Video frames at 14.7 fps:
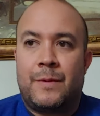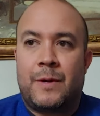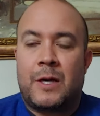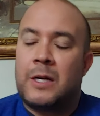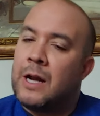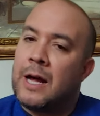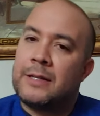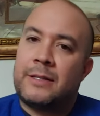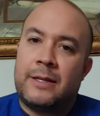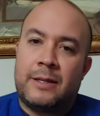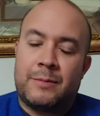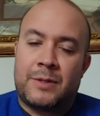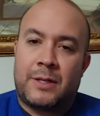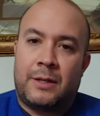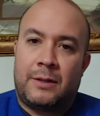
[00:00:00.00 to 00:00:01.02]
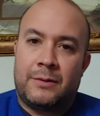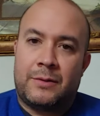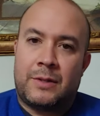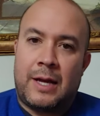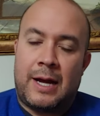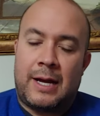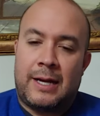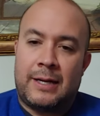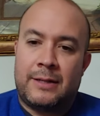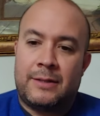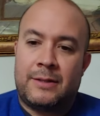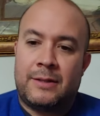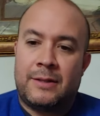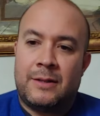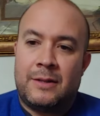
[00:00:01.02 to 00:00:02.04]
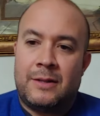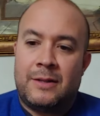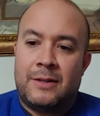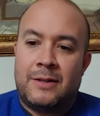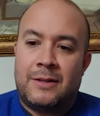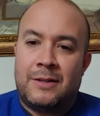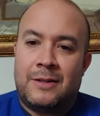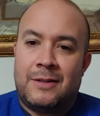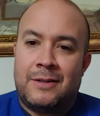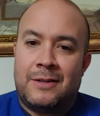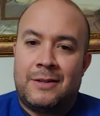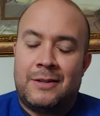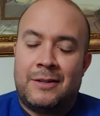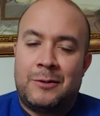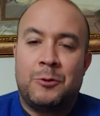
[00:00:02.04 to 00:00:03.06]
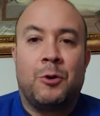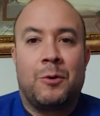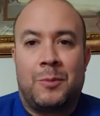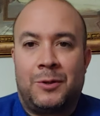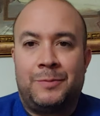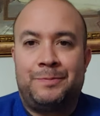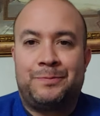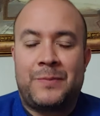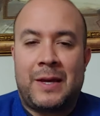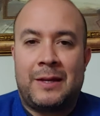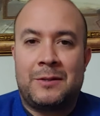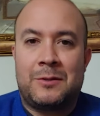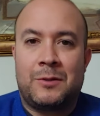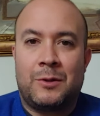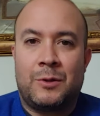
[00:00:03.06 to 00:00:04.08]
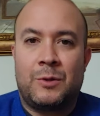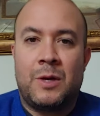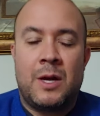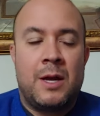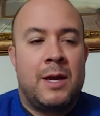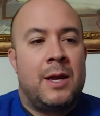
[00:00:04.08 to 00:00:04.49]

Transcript: could not see themselves as normal and so